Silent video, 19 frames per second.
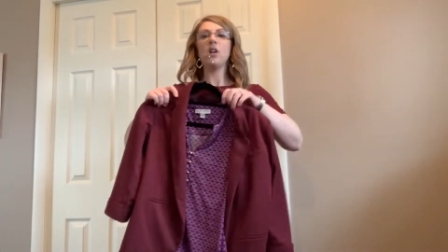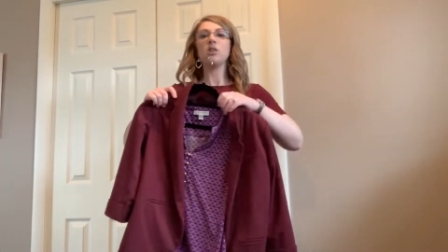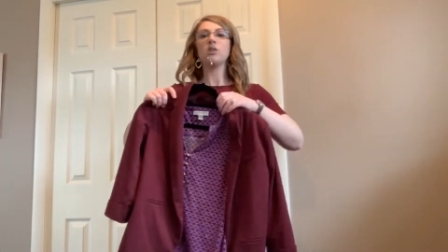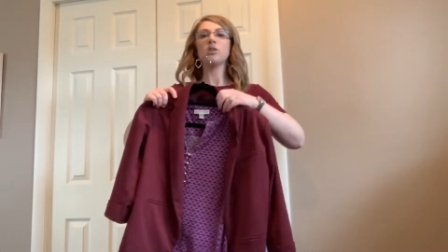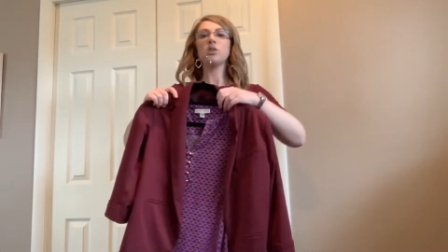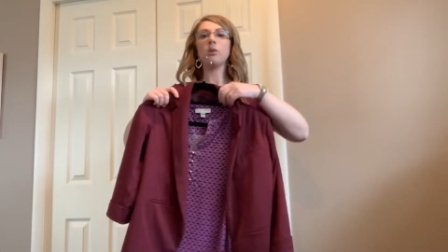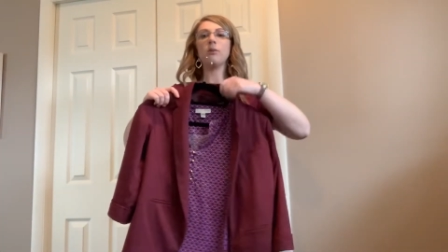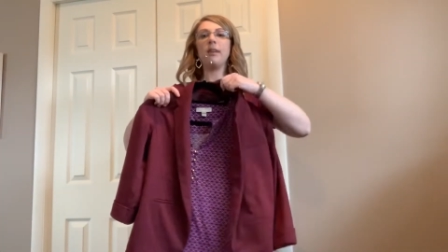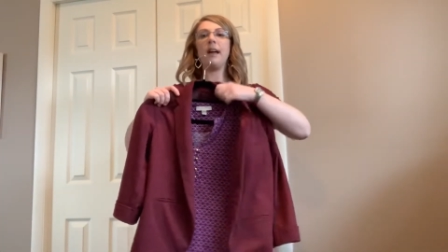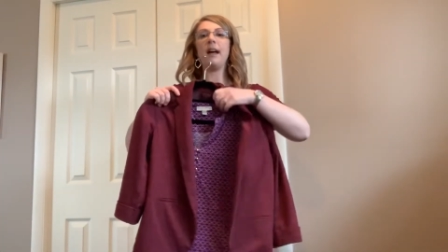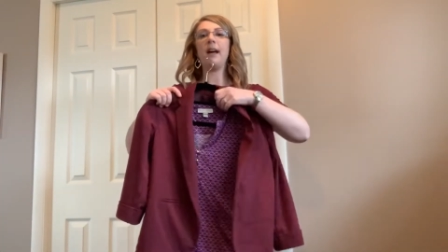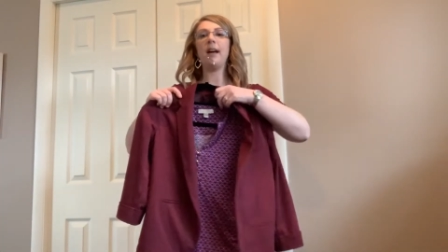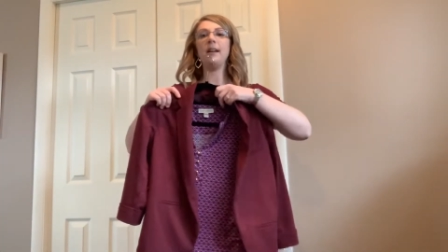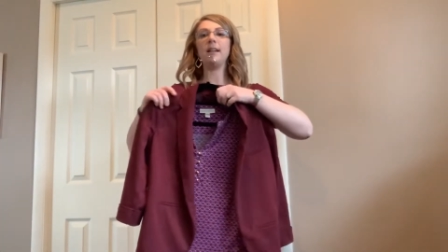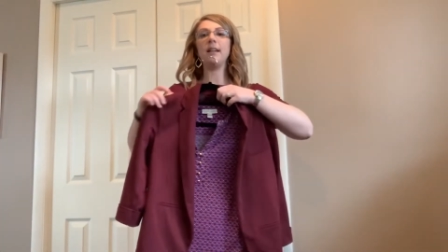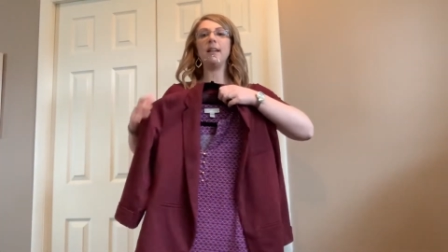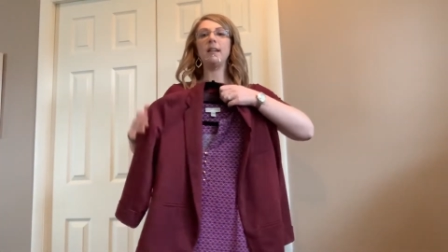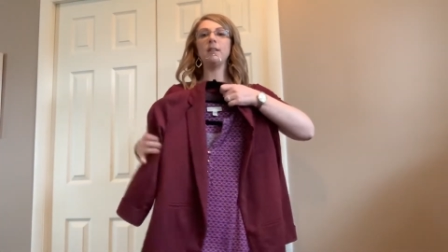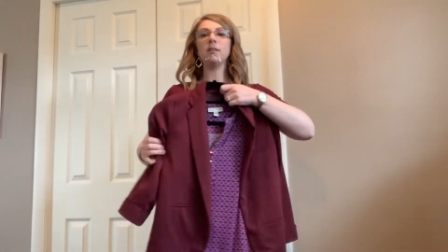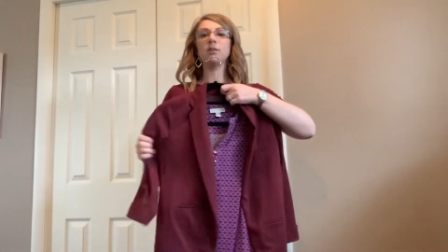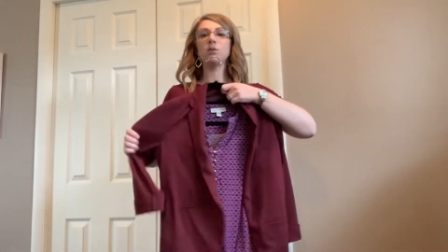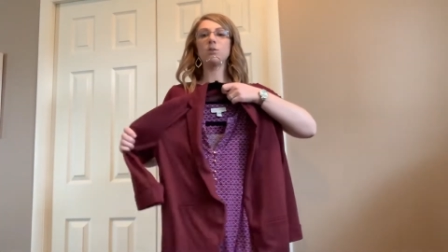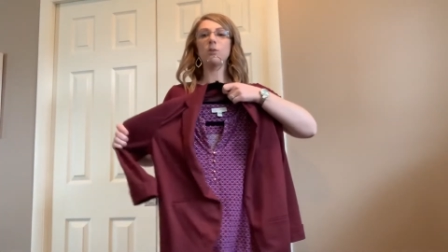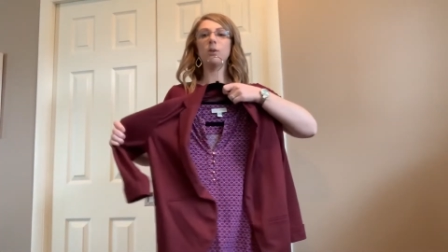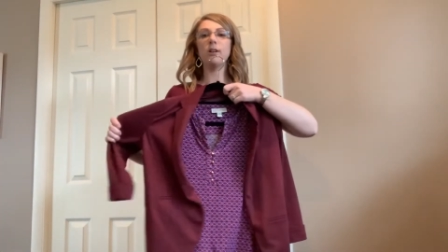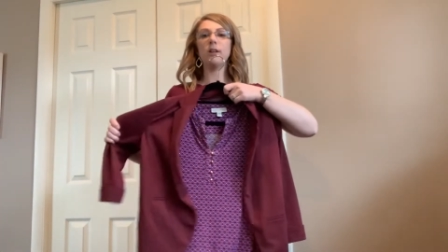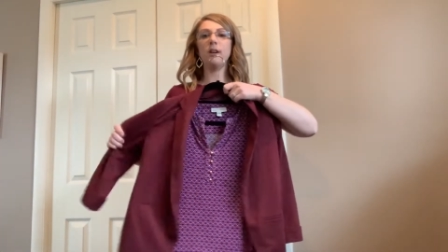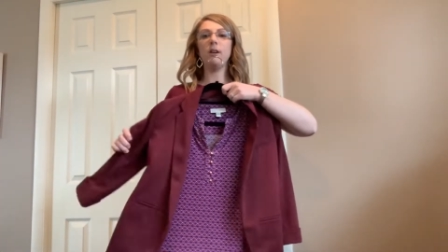so that it
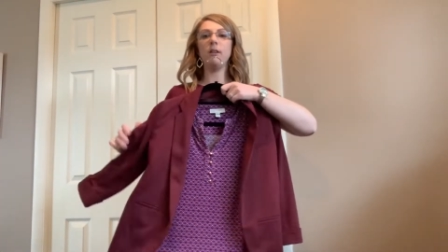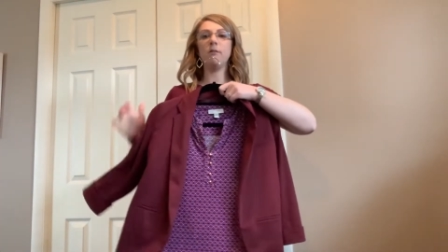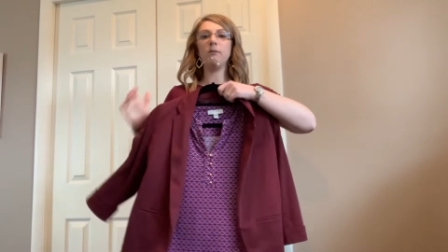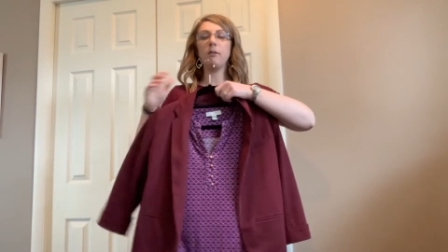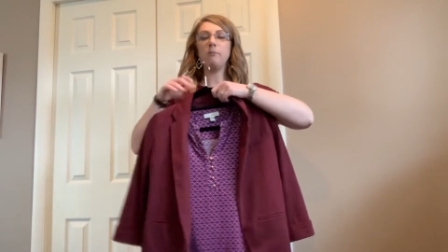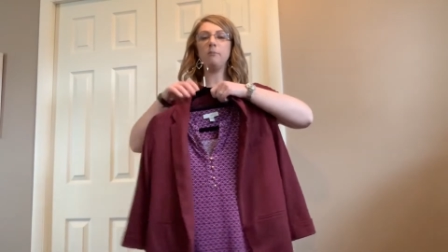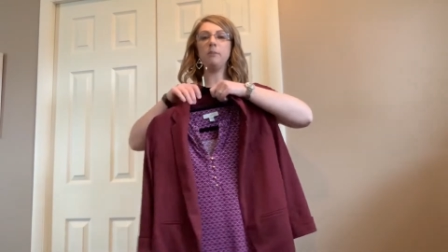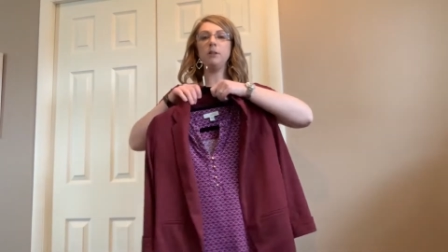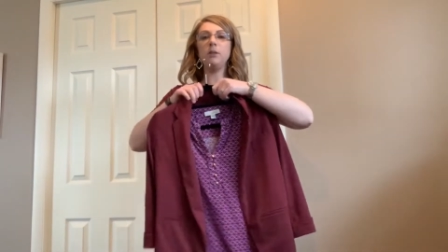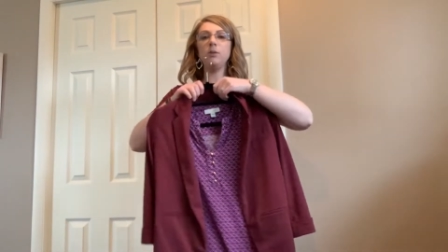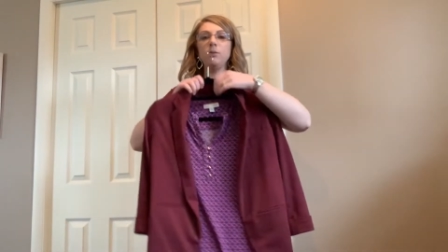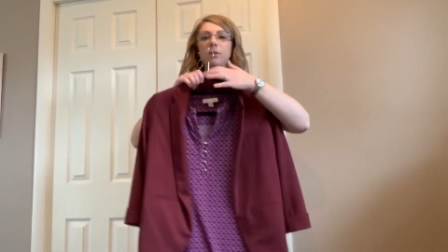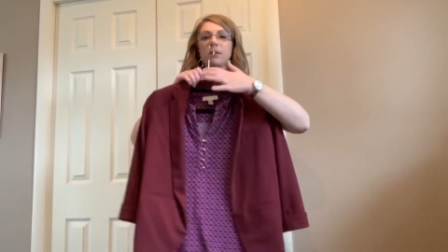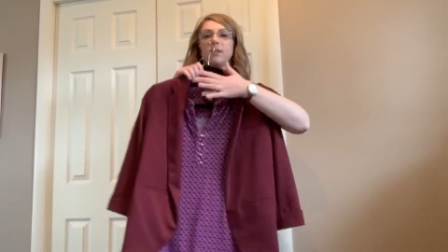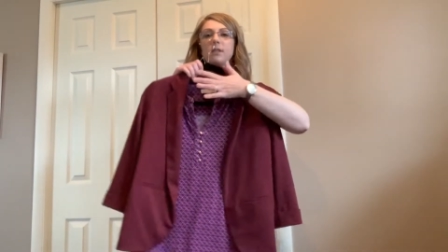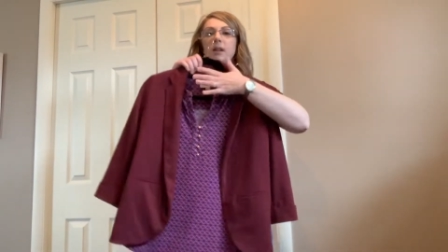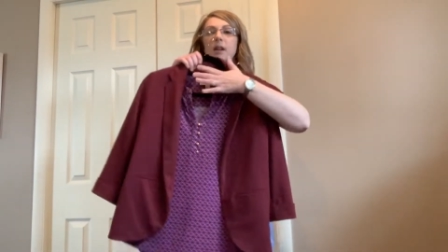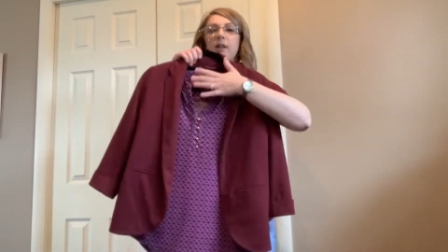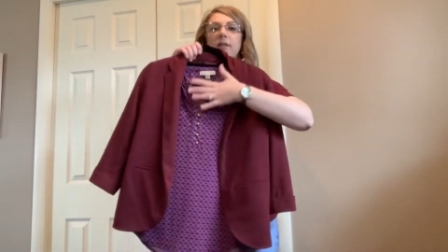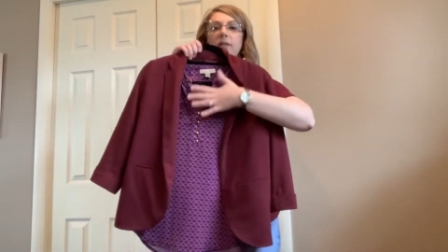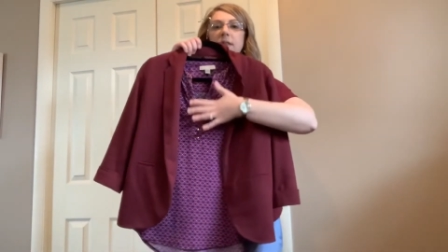sort of mutes